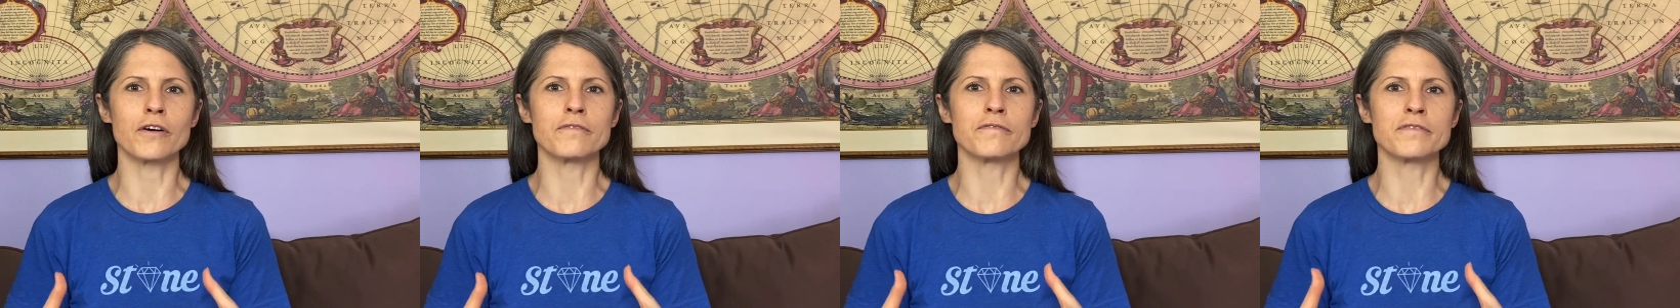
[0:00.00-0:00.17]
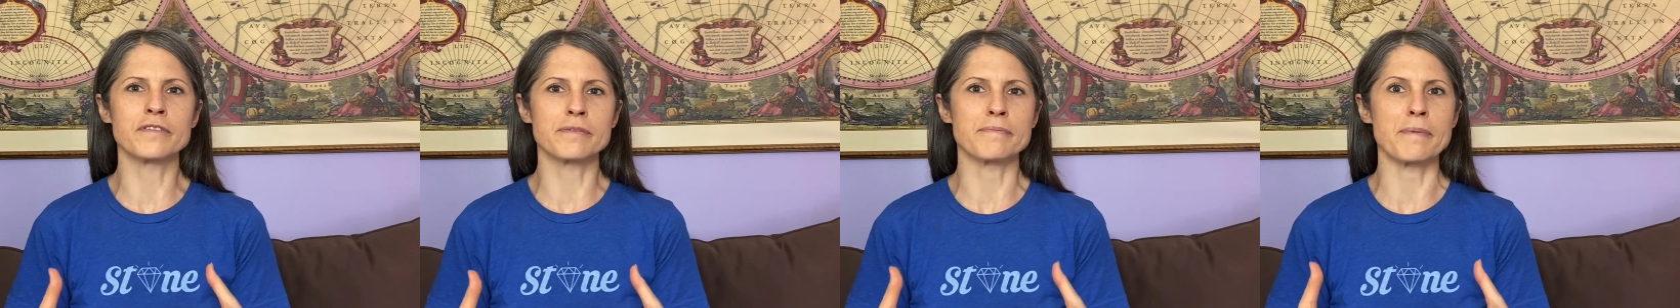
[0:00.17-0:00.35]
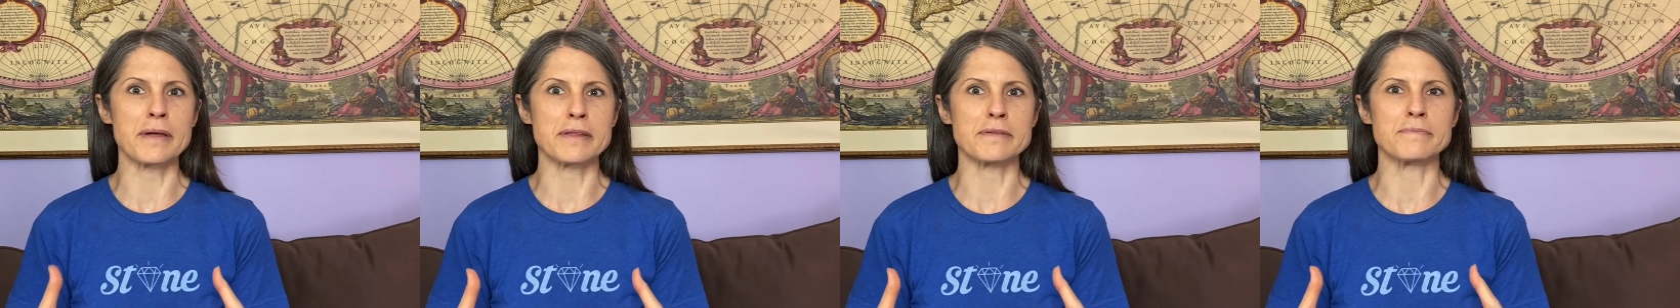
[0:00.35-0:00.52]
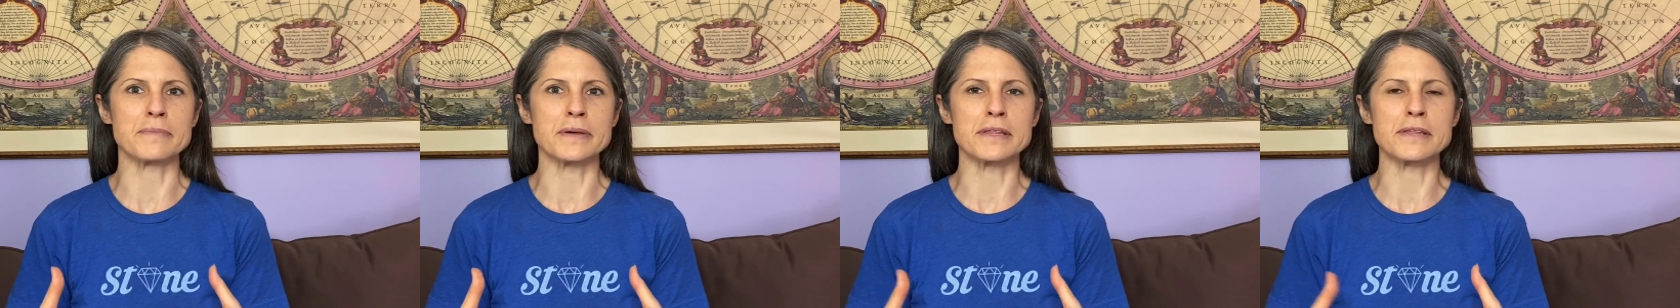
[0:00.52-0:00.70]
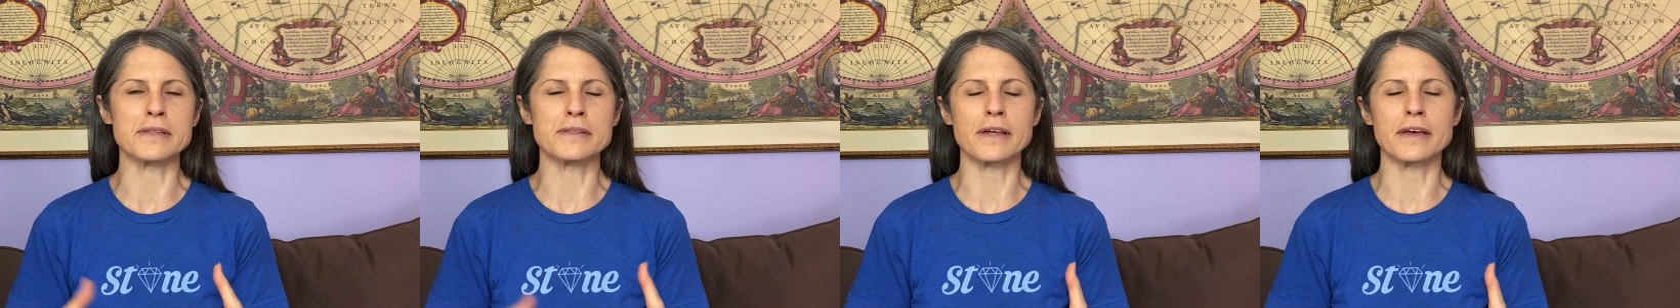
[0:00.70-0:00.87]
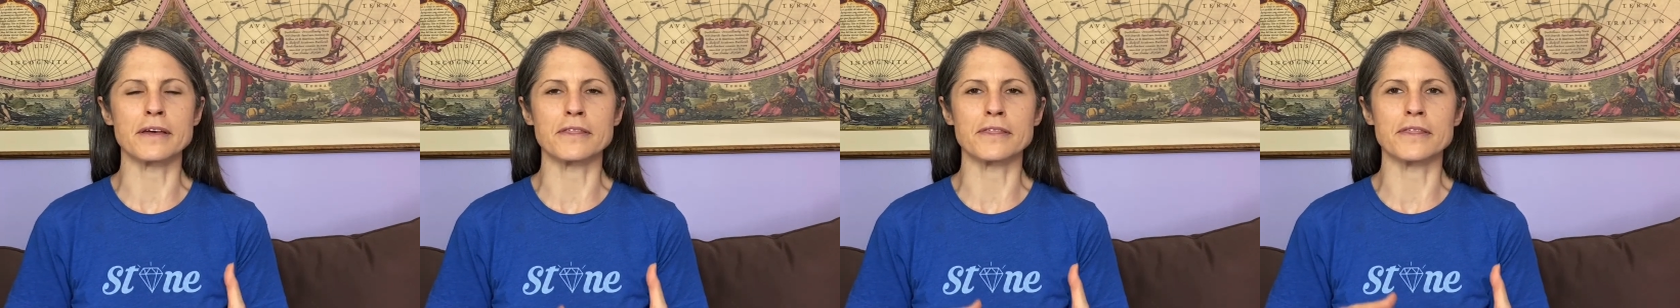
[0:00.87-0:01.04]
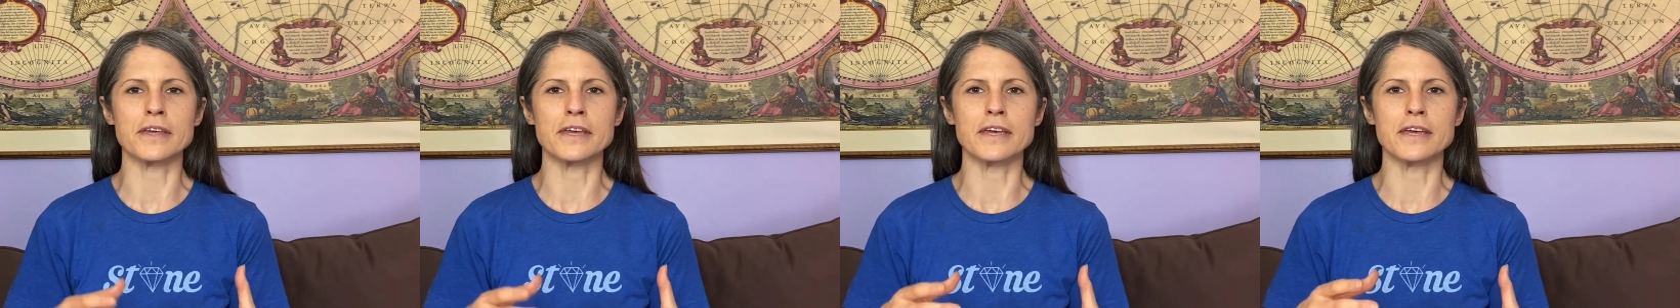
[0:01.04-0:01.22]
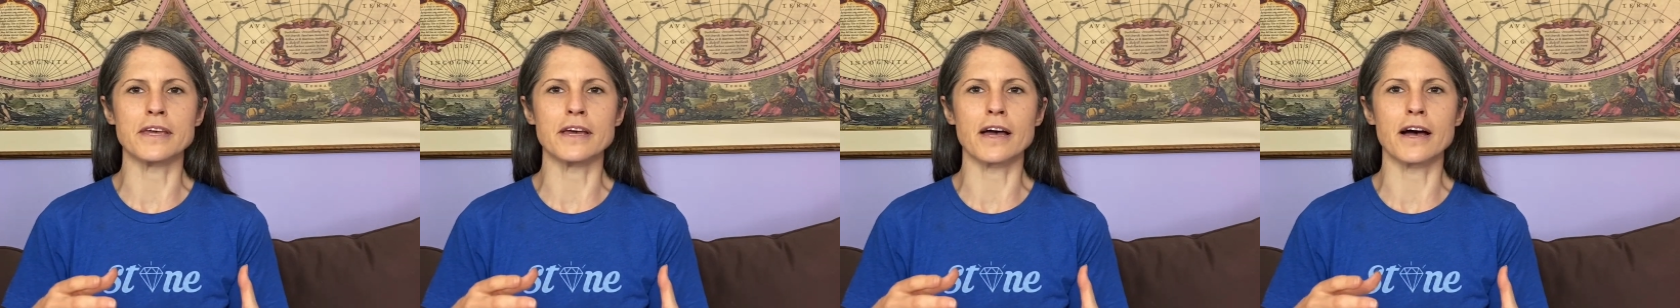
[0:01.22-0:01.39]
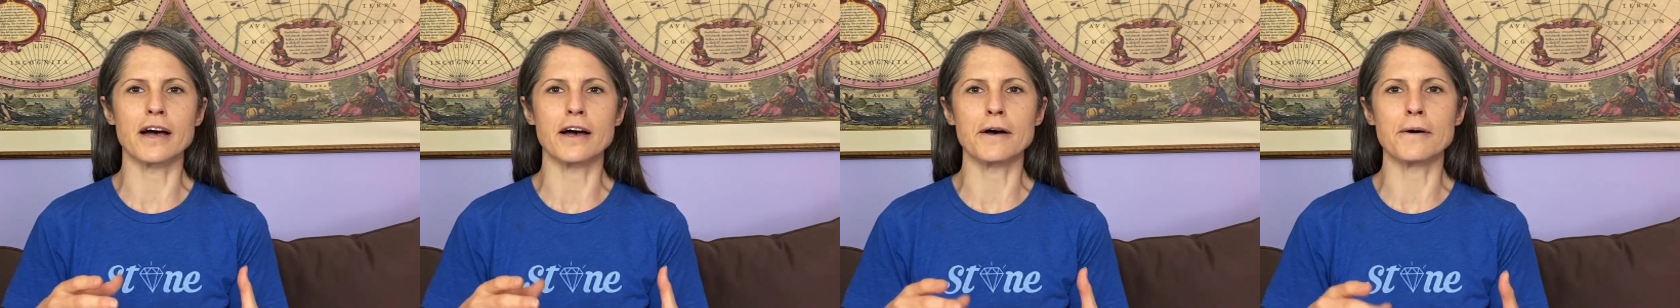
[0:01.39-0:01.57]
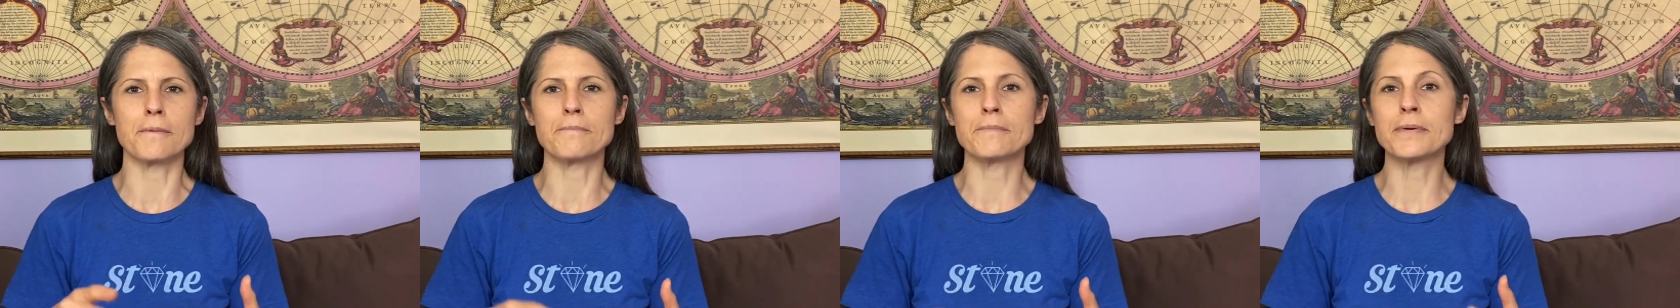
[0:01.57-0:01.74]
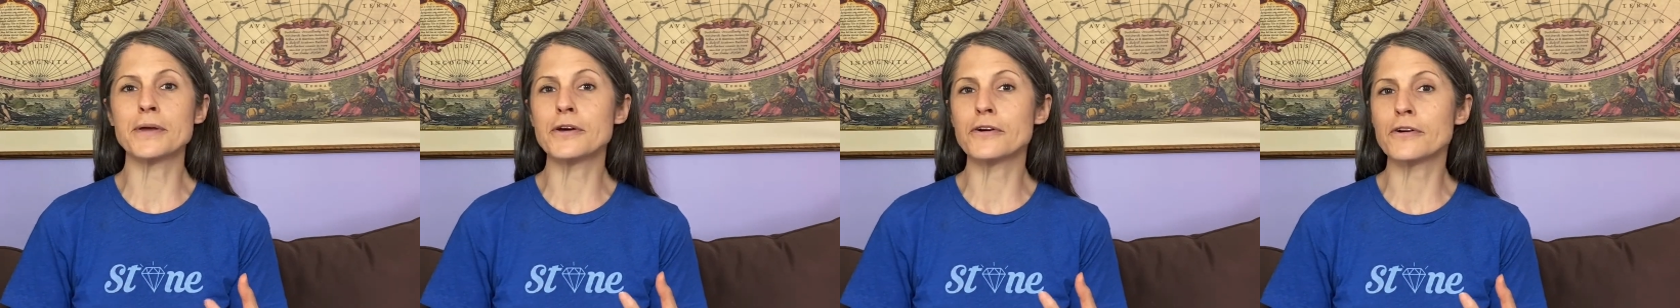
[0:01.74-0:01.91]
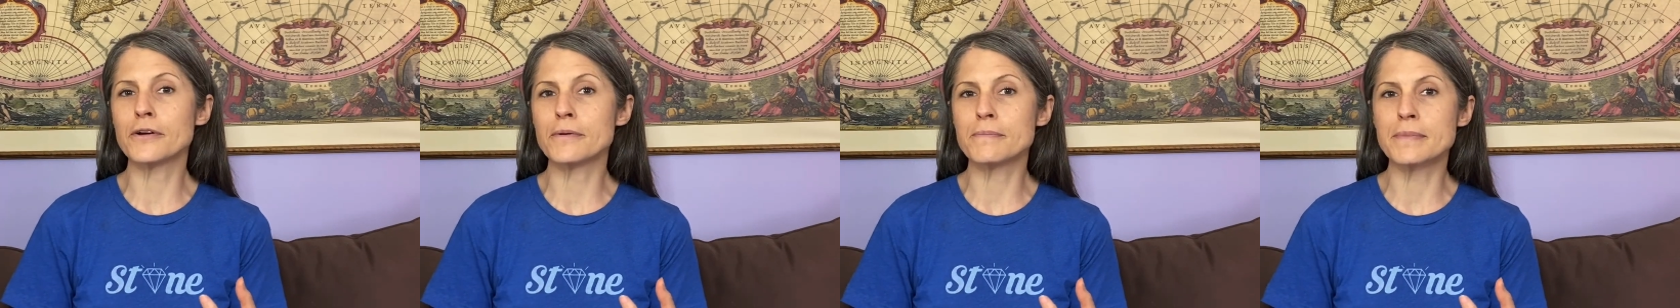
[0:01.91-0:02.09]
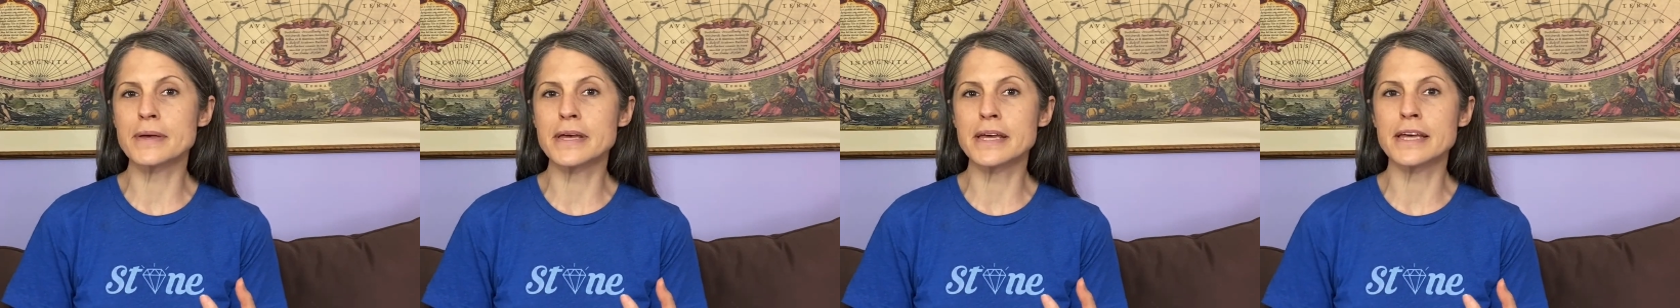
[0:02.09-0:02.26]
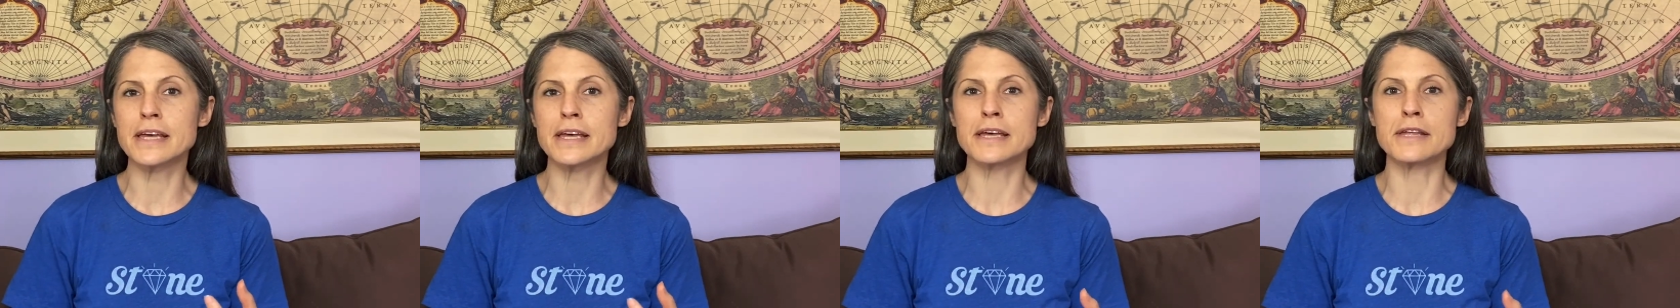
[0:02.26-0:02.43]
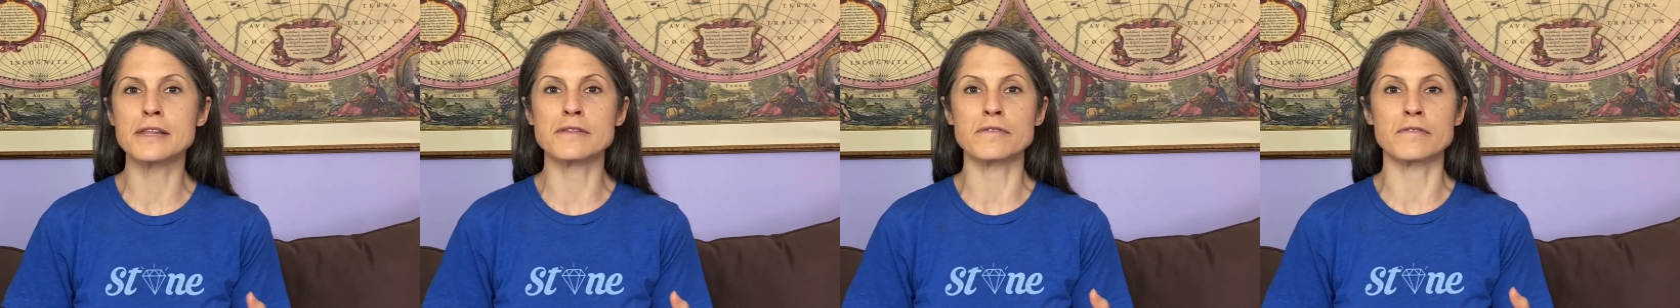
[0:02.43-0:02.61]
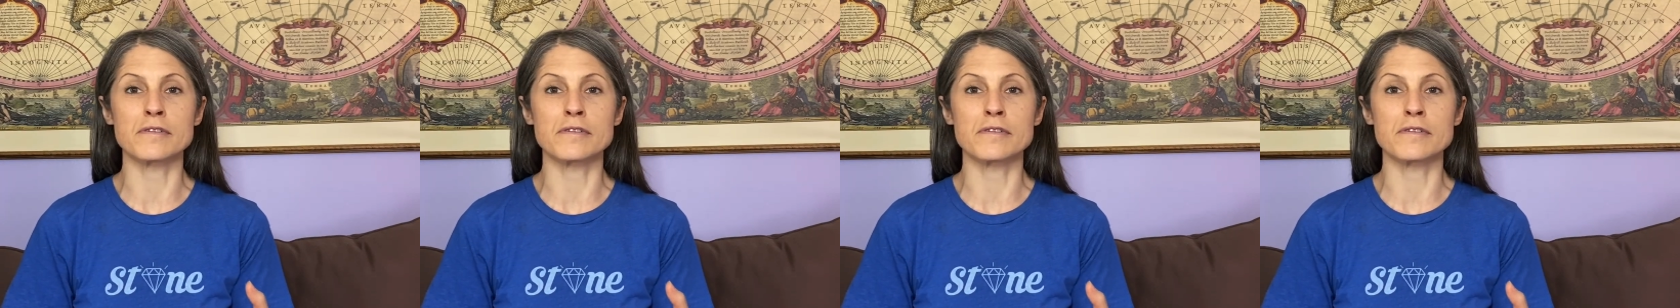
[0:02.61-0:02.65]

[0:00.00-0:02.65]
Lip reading: specimens like the pyramids